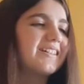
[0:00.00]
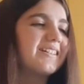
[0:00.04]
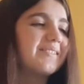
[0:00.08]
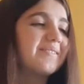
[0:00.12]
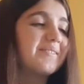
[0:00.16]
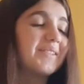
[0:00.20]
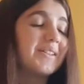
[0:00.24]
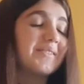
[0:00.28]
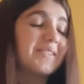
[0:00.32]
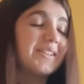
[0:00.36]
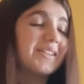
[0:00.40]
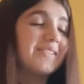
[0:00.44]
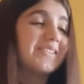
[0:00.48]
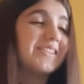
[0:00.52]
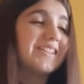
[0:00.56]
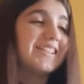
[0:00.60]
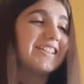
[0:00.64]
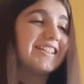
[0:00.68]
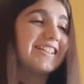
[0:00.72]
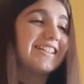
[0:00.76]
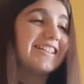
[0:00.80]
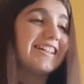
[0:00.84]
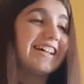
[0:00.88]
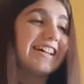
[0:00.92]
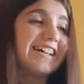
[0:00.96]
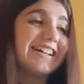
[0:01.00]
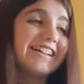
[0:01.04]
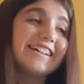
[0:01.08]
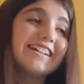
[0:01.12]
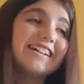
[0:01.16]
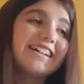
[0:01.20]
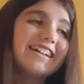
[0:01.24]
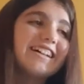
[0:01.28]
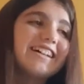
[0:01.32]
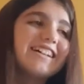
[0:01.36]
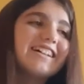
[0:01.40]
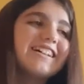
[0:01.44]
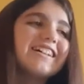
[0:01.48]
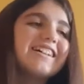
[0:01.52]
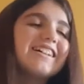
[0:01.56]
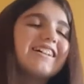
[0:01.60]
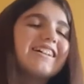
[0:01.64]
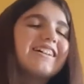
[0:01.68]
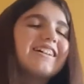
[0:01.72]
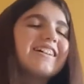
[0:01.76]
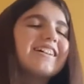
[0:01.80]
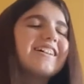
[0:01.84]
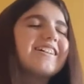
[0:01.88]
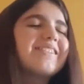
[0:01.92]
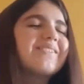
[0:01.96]
maybe even today,
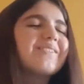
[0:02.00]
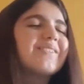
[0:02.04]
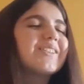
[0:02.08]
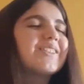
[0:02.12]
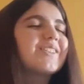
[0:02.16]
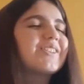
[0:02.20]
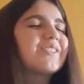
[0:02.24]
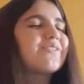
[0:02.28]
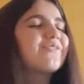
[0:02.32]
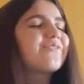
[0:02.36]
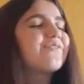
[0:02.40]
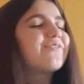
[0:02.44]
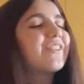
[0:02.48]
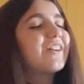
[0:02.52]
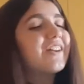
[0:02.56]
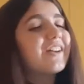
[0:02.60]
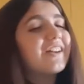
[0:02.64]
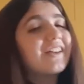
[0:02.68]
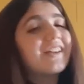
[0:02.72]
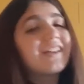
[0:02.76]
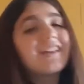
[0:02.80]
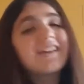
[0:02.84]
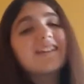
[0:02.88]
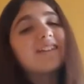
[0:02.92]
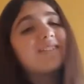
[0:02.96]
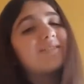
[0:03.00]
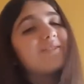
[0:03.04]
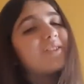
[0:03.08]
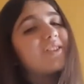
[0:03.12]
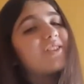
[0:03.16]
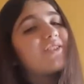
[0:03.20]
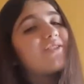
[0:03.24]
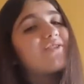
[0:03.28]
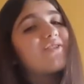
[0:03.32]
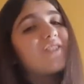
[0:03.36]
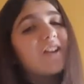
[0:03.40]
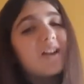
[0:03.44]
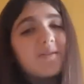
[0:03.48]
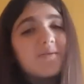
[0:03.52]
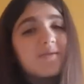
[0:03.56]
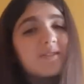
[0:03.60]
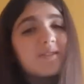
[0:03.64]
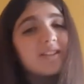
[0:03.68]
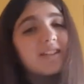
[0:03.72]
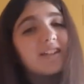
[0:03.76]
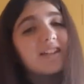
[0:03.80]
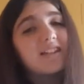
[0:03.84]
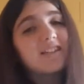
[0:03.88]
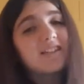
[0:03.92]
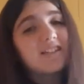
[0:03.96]
England was
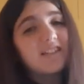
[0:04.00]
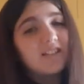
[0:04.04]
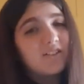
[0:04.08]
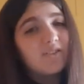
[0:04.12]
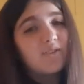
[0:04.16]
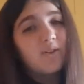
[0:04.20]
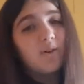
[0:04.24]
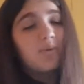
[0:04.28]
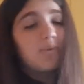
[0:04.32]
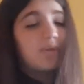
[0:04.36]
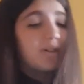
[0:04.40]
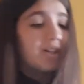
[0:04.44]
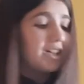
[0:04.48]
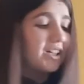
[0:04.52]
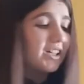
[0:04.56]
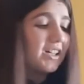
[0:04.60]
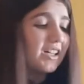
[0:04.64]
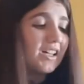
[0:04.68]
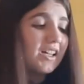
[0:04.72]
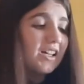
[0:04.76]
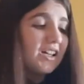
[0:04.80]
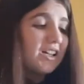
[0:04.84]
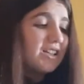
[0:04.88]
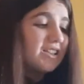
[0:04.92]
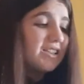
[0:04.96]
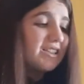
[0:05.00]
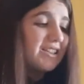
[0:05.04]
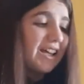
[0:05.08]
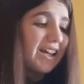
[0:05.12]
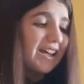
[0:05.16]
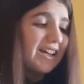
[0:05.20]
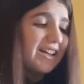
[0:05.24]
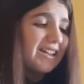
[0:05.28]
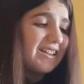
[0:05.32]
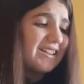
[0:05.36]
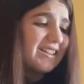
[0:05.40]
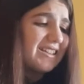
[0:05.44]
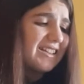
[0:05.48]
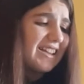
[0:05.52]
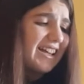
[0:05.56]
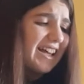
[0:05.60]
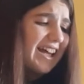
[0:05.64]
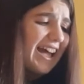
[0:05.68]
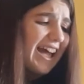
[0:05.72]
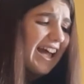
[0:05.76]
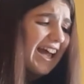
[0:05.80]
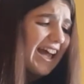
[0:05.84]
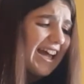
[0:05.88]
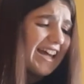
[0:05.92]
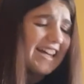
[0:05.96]
famously xenophobic. They
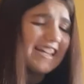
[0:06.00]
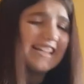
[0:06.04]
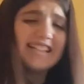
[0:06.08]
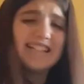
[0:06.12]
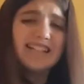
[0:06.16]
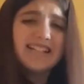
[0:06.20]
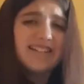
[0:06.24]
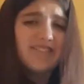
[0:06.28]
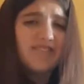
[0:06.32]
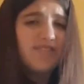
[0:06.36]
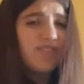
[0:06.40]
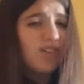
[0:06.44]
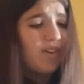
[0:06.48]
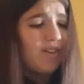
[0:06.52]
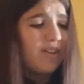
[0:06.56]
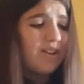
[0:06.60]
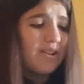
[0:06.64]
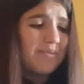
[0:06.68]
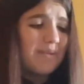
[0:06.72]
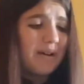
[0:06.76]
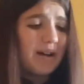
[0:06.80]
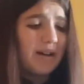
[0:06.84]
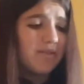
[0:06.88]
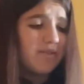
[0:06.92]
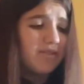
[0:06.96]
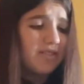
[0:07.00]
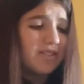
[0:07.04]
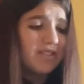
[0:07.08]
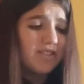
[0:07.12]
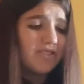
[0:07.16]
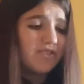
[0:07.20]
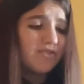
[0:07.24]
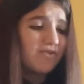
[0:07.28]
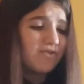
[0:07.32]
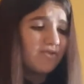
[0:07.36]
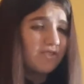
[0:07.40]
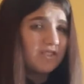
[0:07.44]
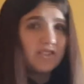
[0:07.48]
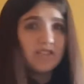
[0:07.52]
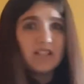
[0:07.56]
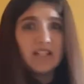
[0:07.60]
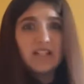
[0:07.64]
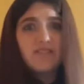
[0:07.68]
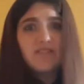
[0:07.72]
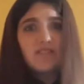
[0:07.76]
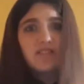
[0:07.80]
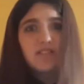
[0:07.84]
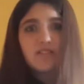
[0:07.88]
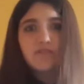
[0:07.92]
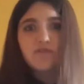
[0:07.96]
hated foreign powers,
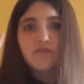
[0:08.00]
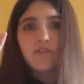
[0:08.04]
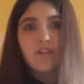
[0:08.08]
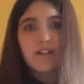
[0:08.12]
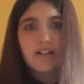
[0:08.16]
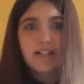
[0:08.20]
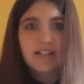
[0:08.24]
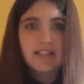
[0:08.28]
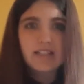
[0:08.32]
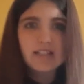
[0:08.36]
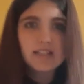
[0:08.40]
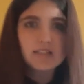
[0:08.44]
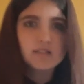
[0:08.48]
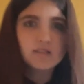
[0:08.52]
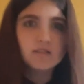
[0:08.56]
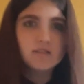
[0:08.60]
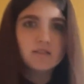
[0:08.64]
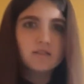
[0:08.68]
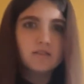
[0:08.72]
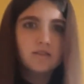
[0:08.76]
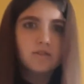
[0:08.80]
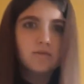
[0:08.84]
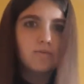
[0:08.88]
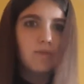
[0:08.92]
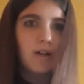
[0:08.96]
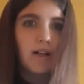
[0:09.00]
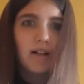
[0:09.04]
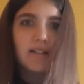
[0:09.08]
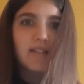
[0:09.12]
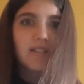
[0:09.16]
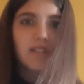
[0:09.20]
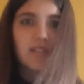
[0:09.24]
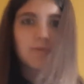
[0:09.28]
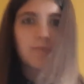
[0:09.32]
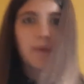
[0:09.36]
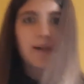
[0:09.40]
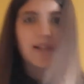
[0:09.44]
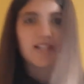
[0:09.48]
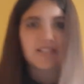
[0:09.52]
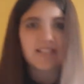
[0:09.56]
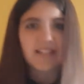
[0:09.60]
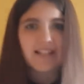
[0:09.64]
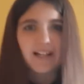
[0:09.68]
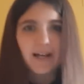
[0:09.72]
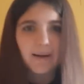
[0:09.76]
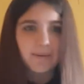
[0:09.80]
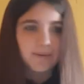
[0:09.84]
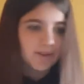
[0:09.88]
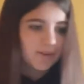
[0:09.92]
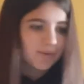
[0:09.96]
even a foreign king, whereas the Spanish king
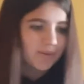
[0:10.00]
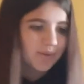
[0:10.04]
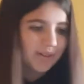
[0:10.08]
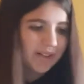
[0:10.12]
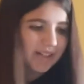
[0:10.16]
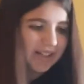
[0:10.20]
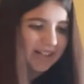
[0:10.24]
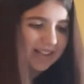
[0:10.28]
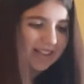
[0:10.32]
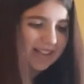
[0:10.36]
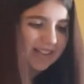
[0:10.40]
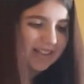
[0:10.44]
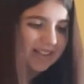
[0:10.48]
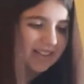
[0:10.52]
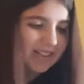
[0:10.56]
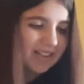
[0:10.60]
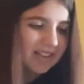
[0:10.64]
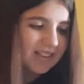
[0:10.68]
comes to rule England.